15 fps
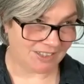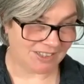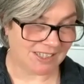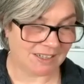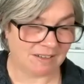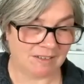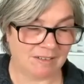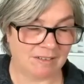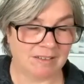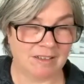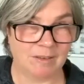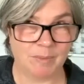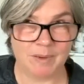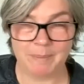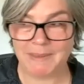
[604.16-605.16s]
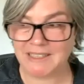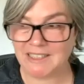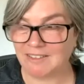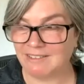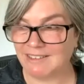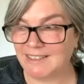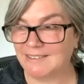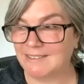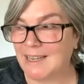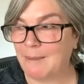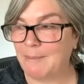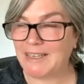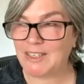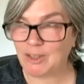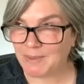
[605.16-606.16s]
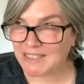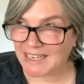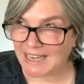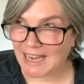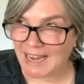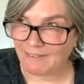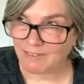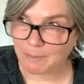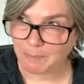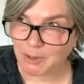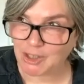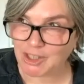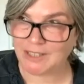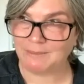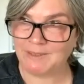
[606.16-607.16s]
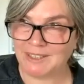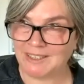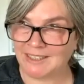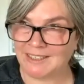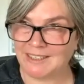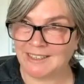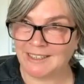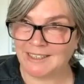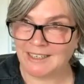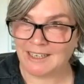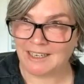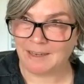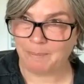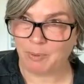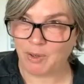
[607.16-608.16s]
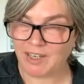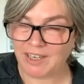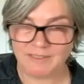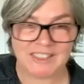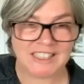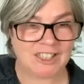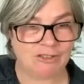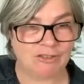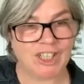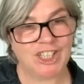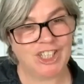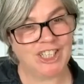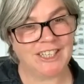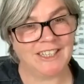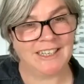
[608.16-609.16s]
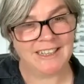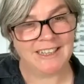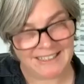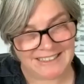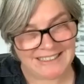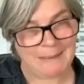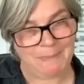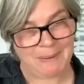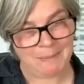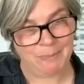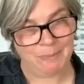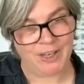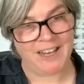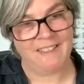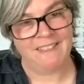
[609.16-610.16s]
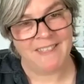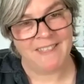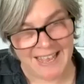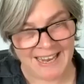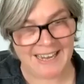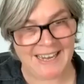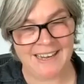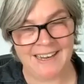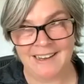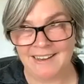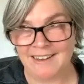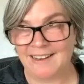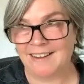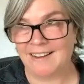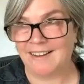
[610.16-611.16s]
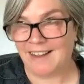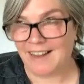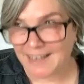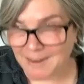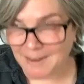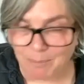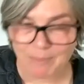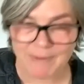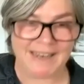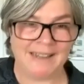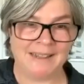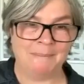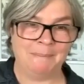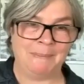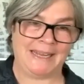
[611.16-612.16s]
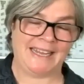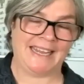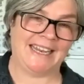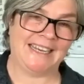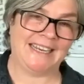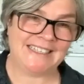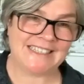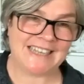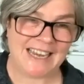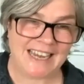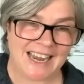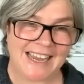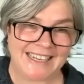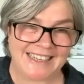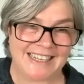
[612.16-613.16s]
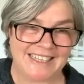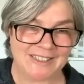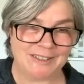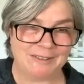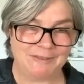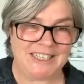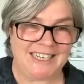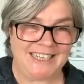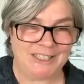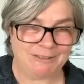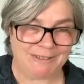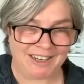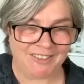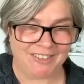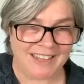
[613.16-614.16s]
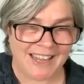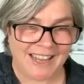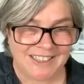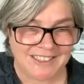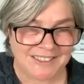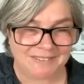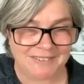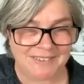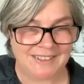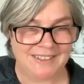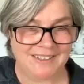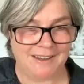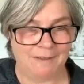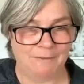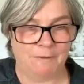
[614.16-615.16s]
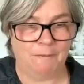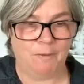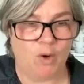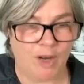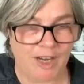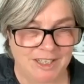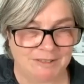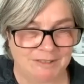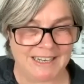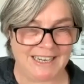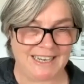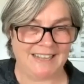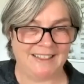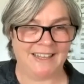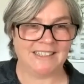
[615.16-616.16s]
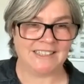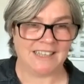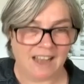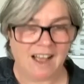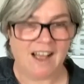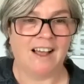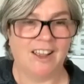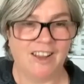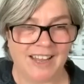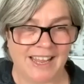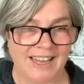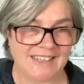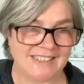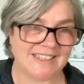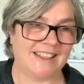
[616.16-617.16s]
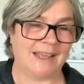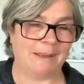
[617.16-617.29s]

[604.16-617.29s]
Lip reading: just think, oh God, what am I doing? But it's almost like I have to push them to a point of destruction at that tipping point, and then I can bring them back in. I like that sort of teetering on the edge of a void, really. And then it's like, okay, it's at